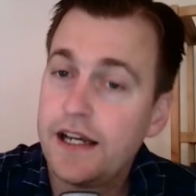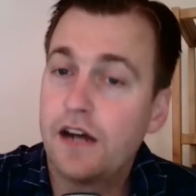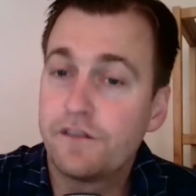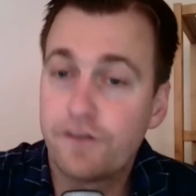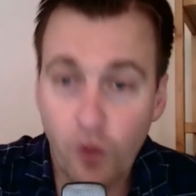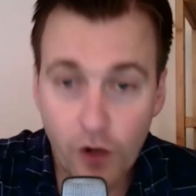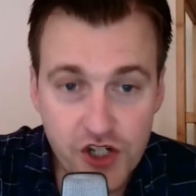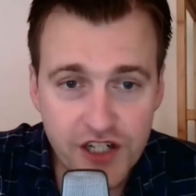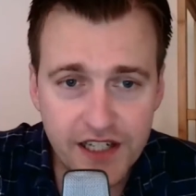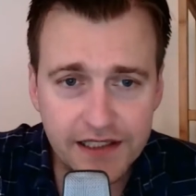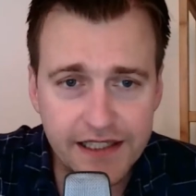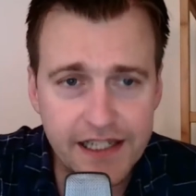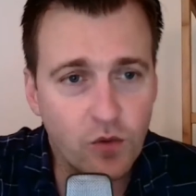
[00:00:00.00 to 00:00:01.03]

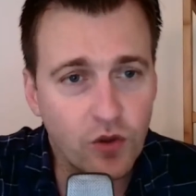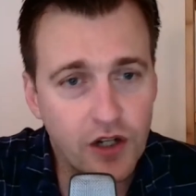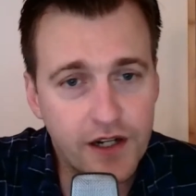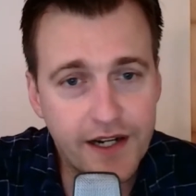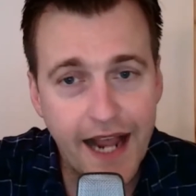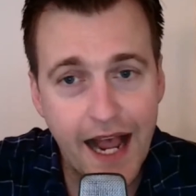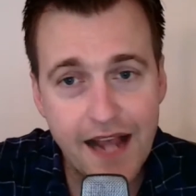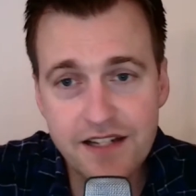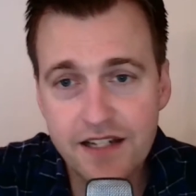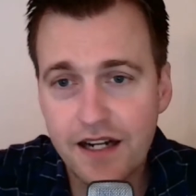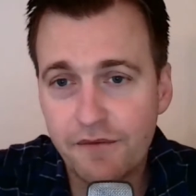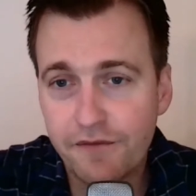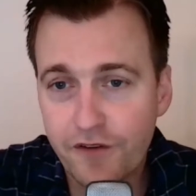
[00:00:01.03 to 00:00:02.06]
Unfortunately, work has to
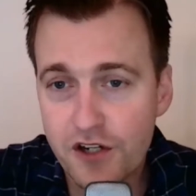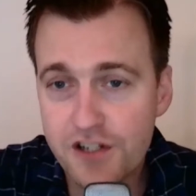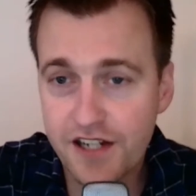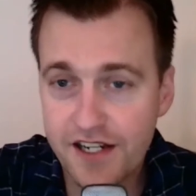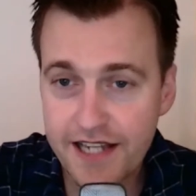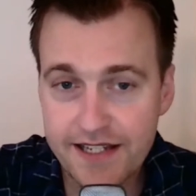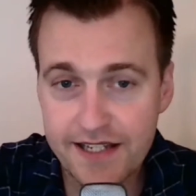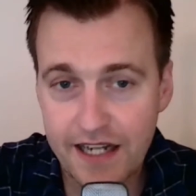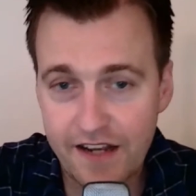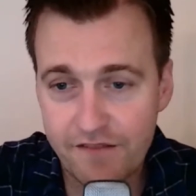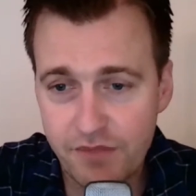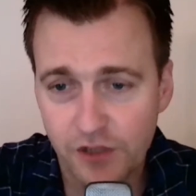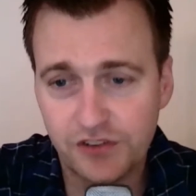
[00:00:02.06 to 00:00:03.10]
come first because I still
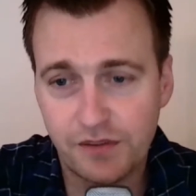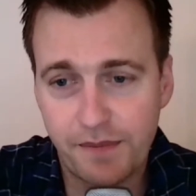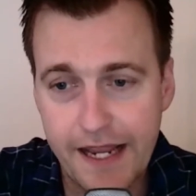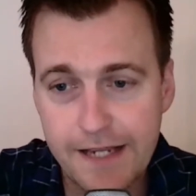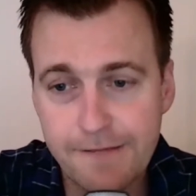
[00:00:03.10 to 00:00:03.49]
have bills to pay.